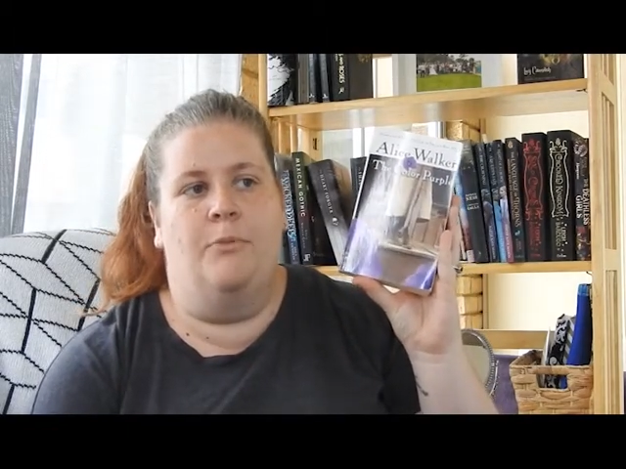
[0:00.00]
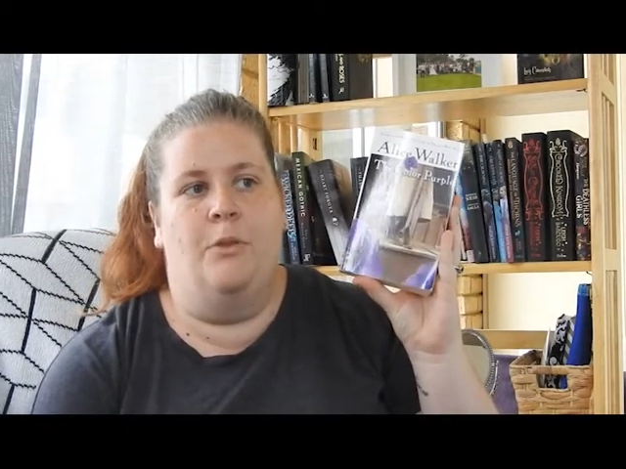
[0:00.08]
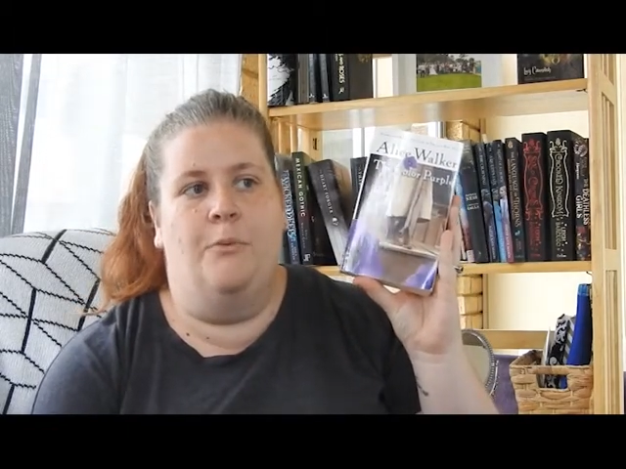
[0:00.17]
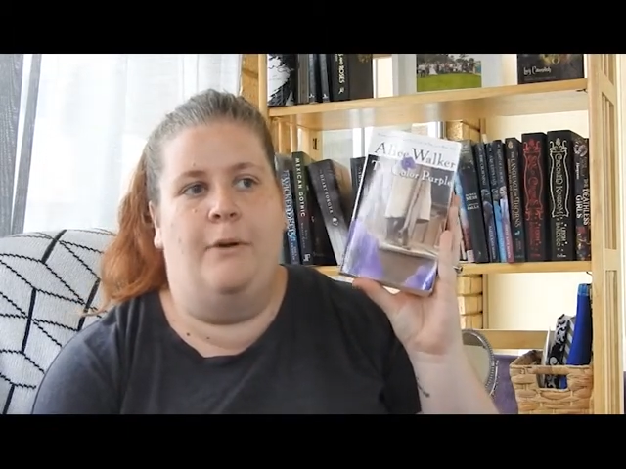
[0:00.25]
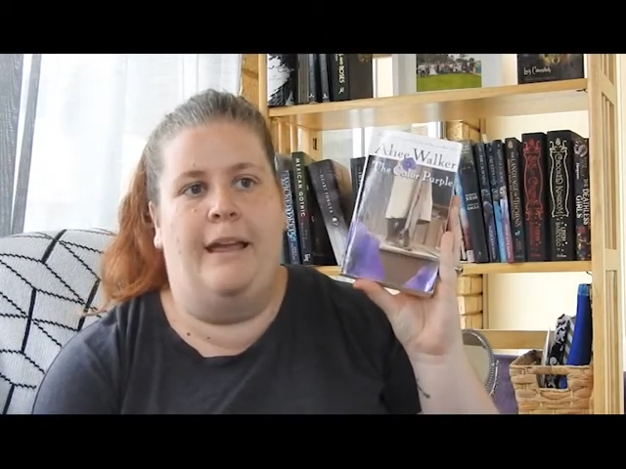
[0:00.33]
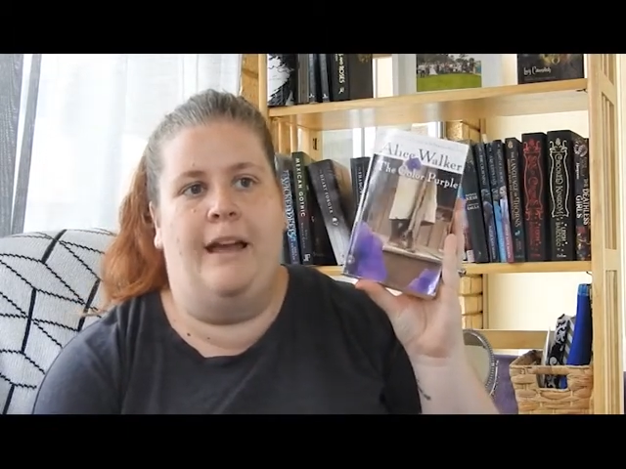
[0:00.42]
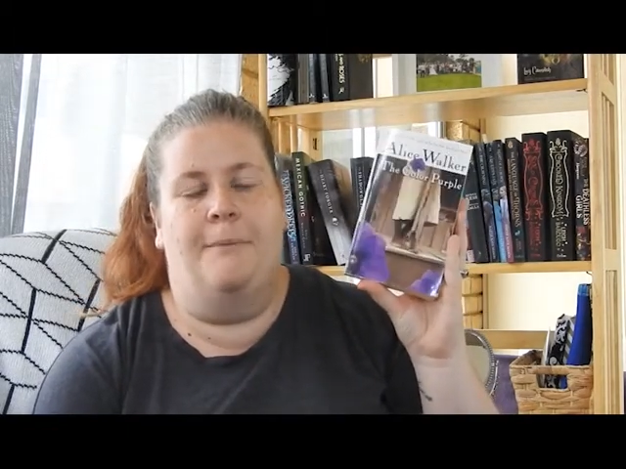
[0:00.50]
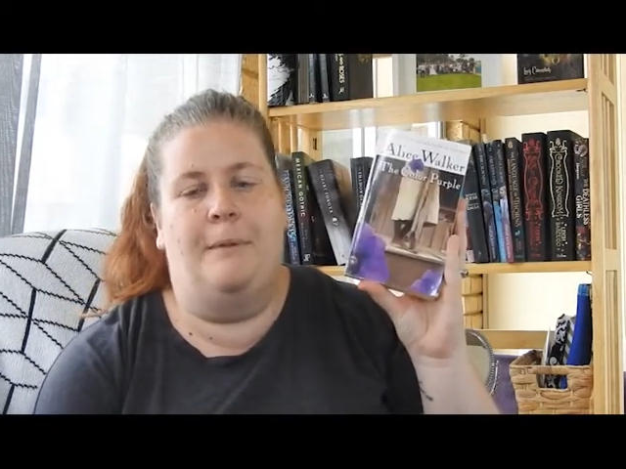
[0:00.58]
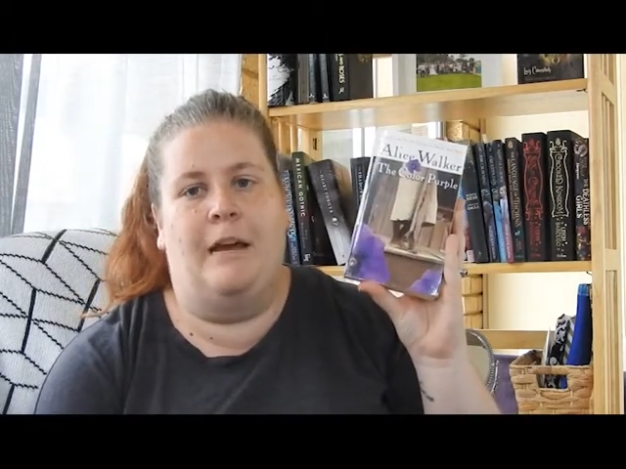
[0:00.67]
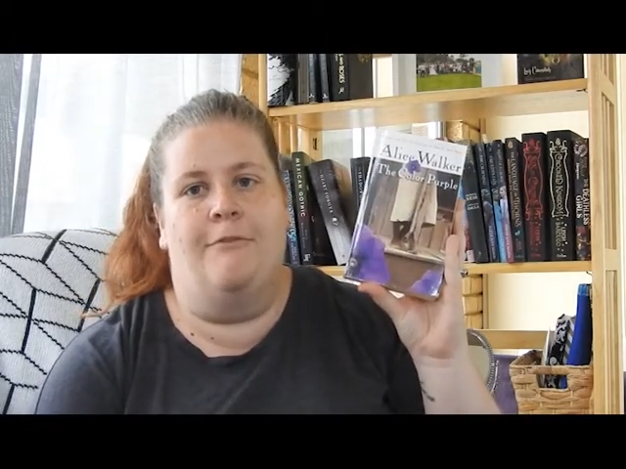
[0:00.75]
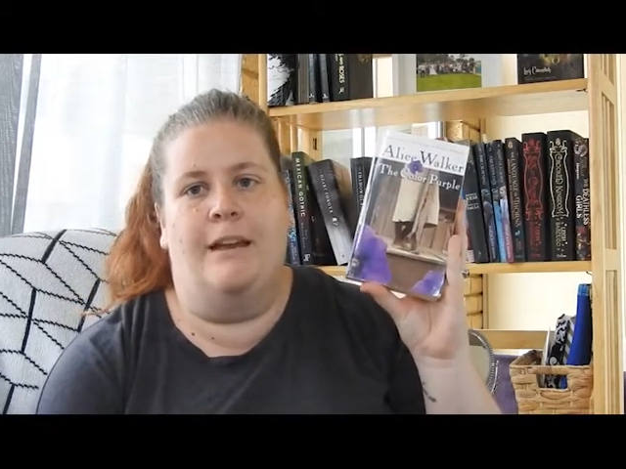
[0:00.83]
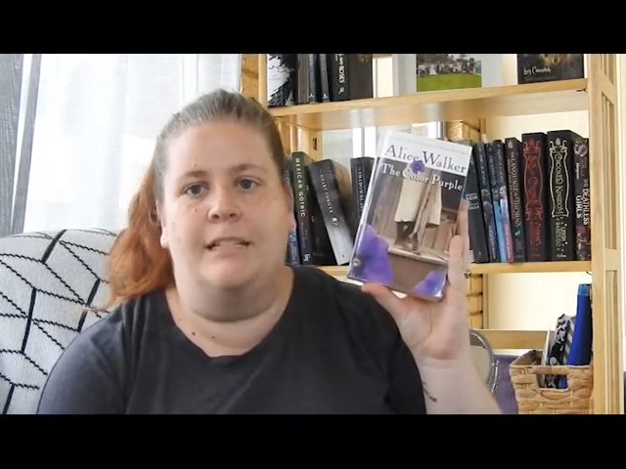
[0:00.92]
the way I'm
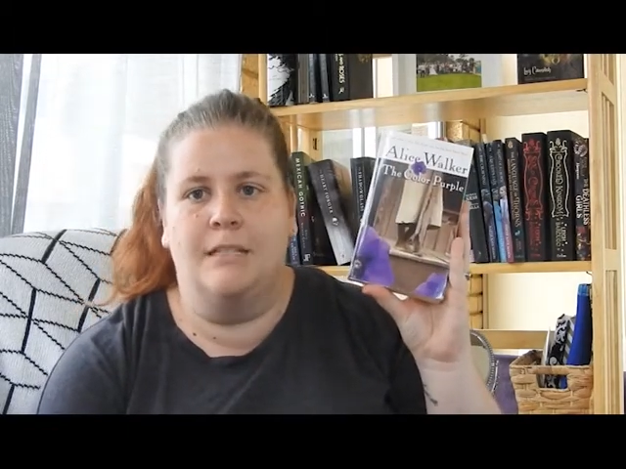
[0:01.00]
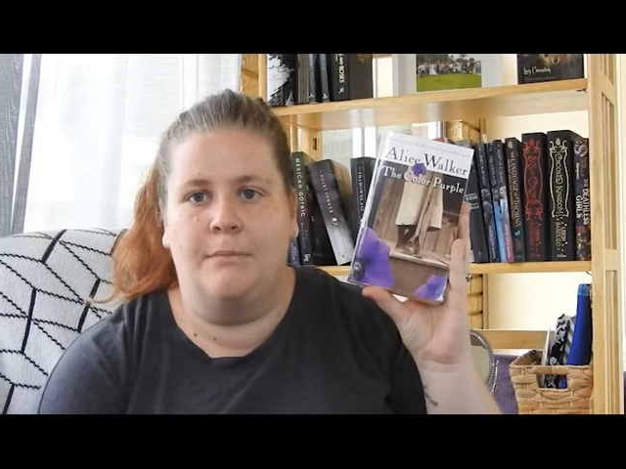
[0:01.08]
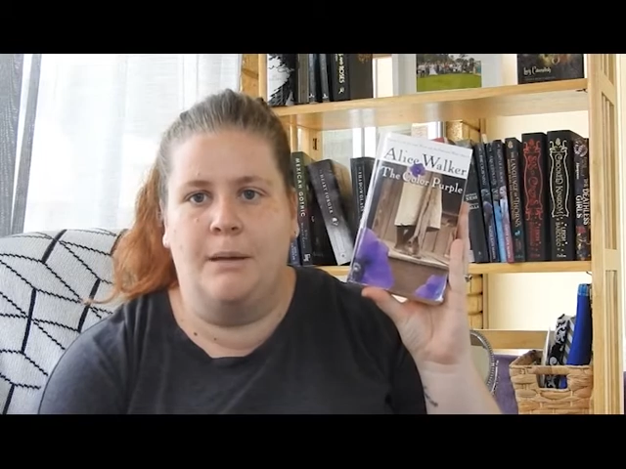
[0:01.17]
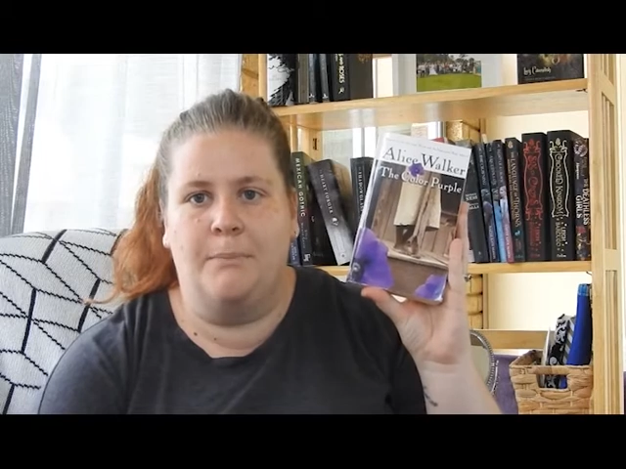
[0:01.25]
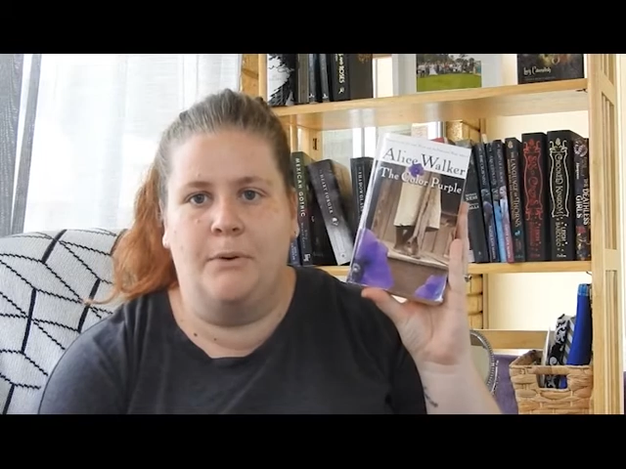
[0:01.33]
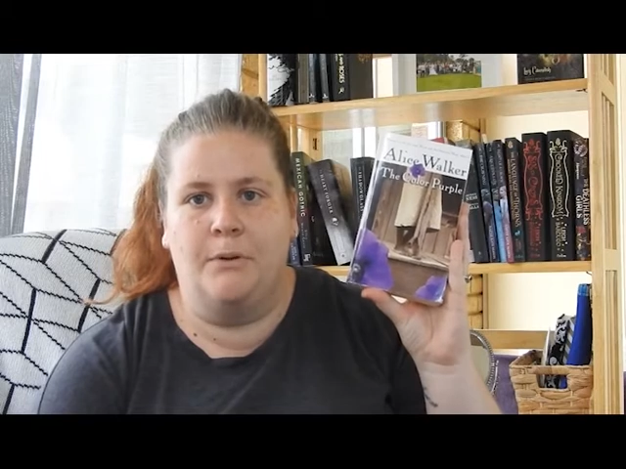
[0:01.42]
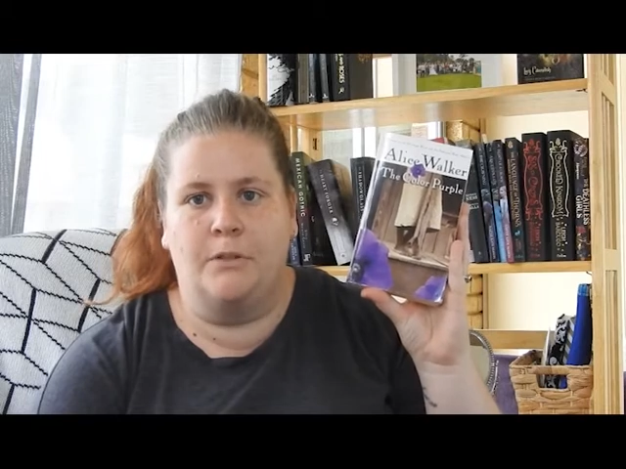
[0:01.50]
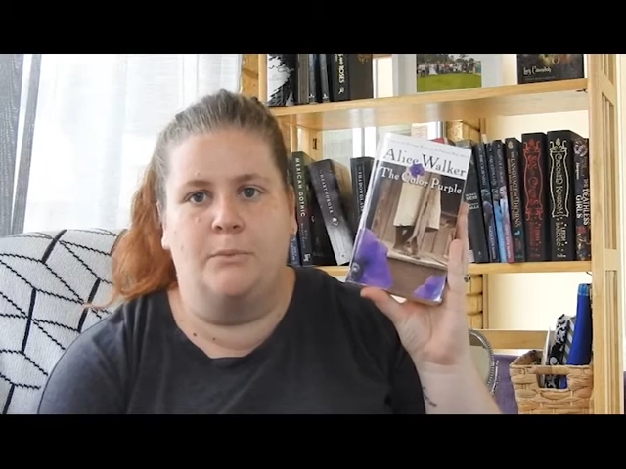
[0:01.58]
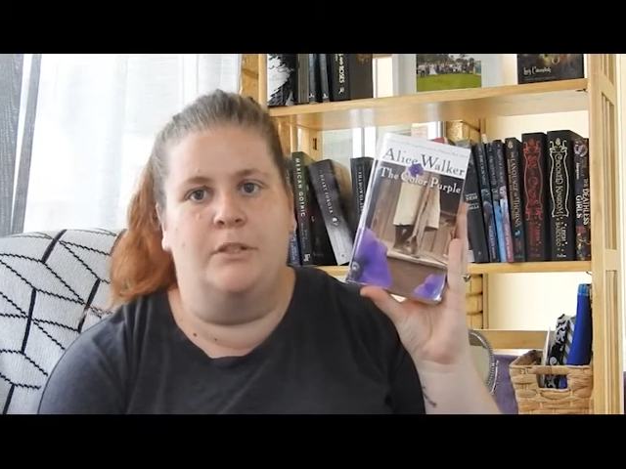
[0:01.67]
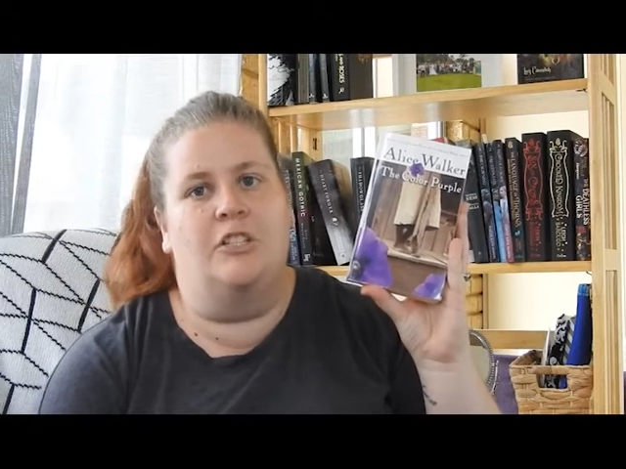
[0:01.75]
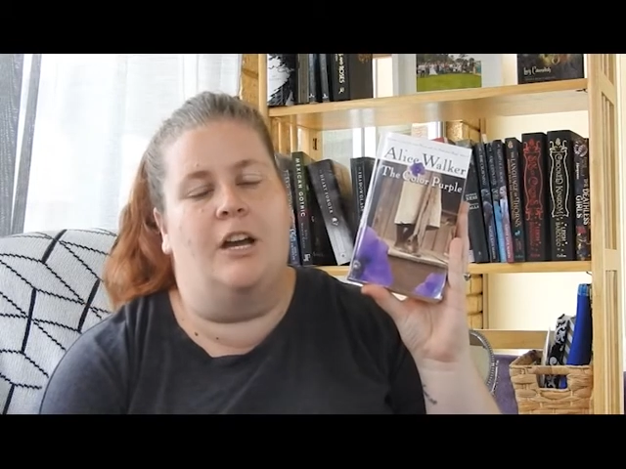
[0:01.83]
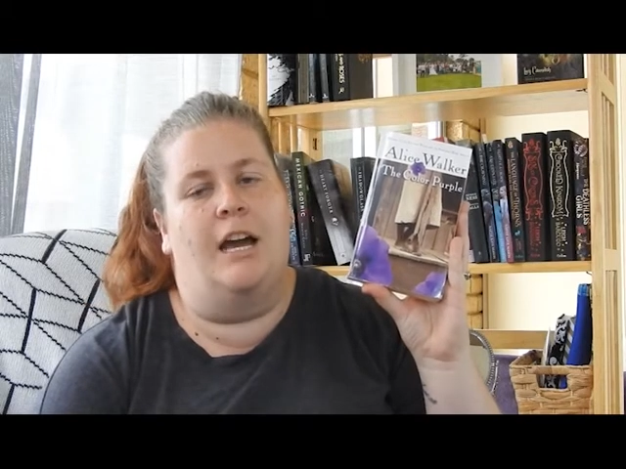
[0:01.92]
now rating my books,
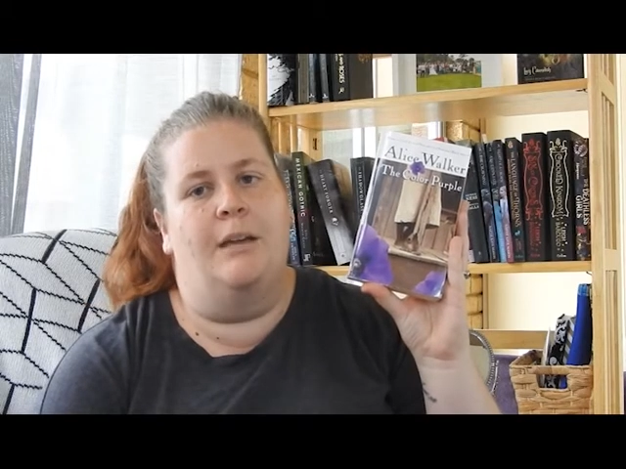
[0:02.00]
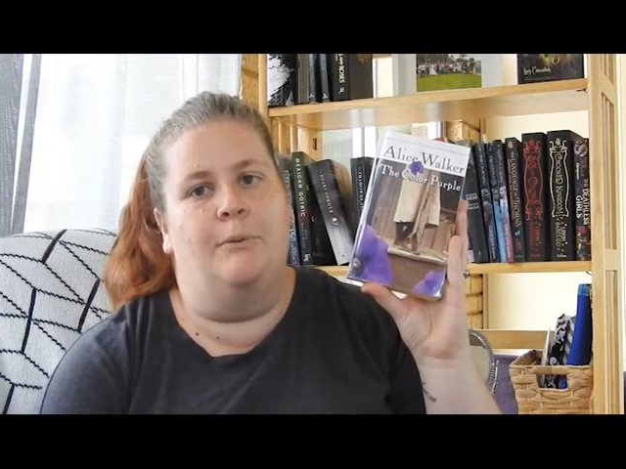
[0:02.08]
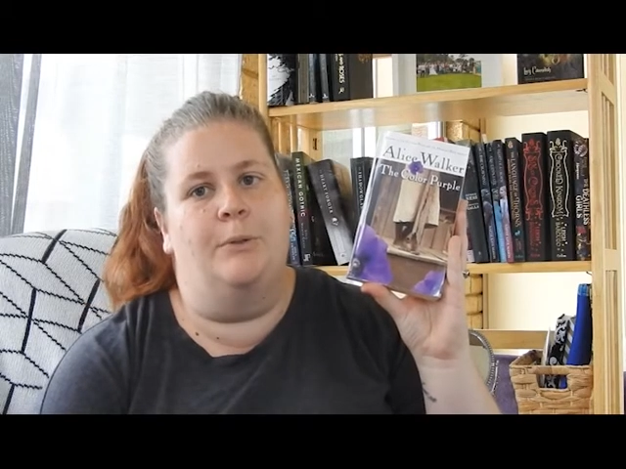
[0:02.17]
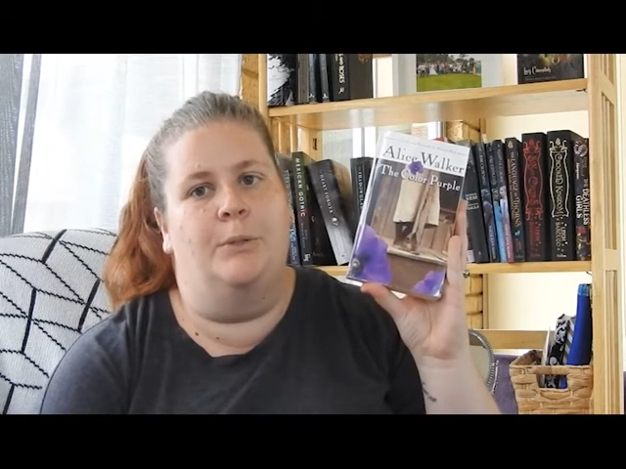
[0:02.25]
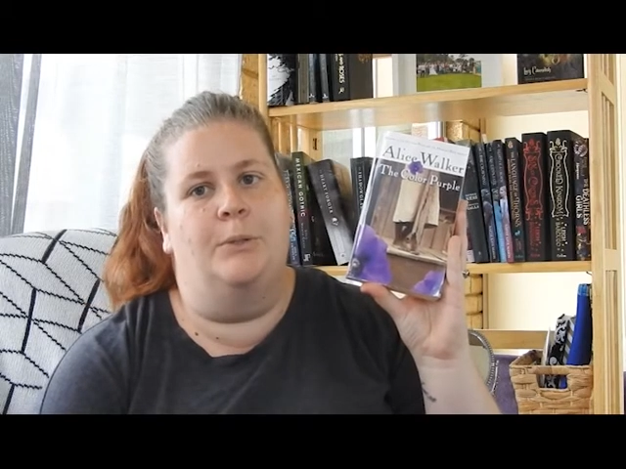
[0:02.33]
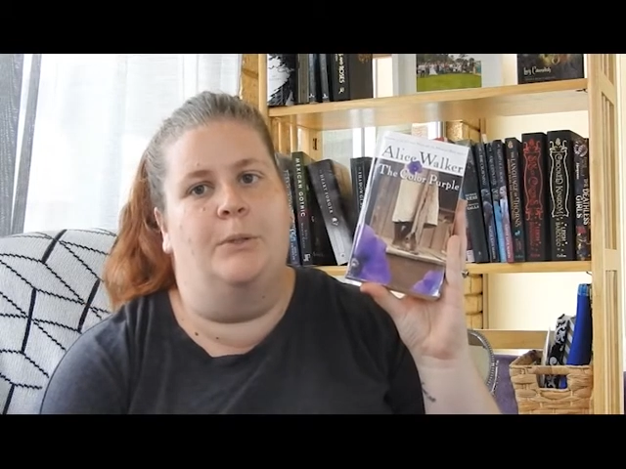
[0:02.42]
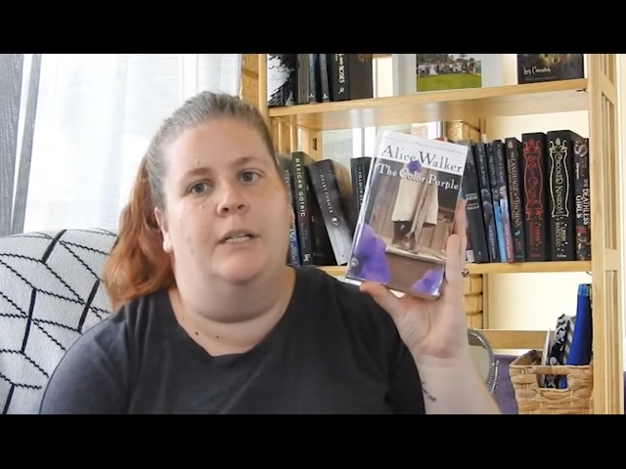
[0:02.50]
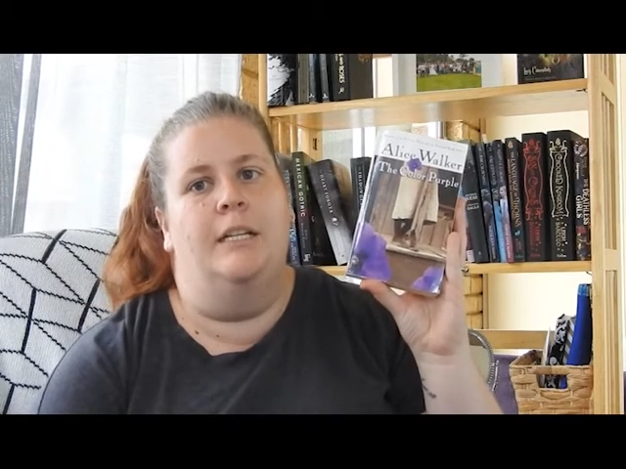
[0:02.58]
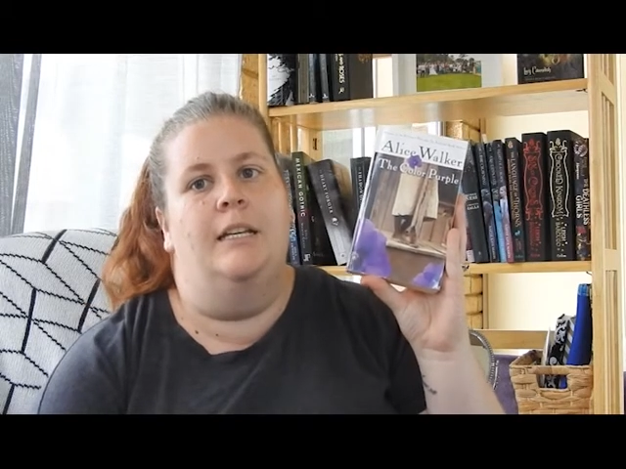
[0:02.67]
which I will